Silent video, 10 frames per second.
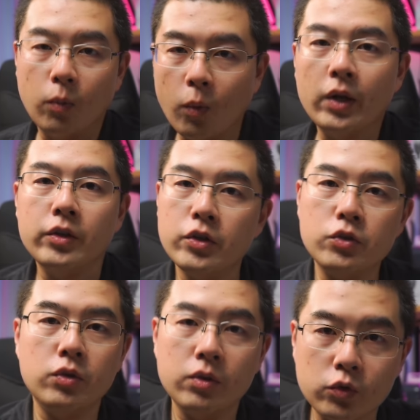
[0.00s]

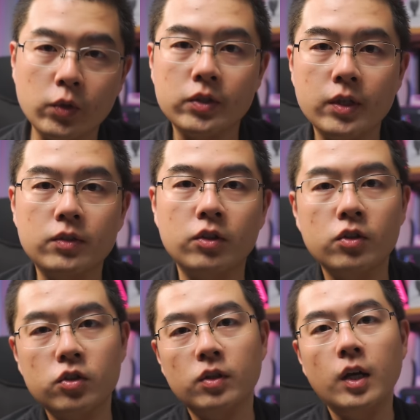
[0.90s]
1-inch 360
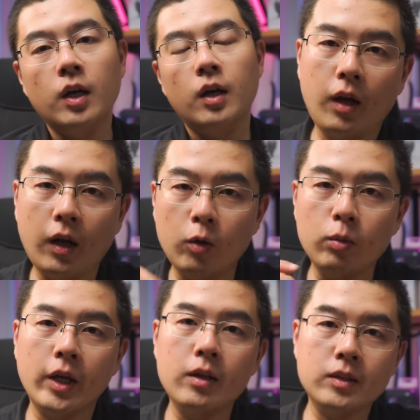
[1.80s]
edition. I
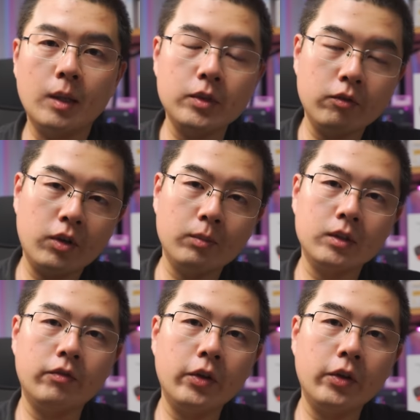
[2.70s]
hope you can learn something from this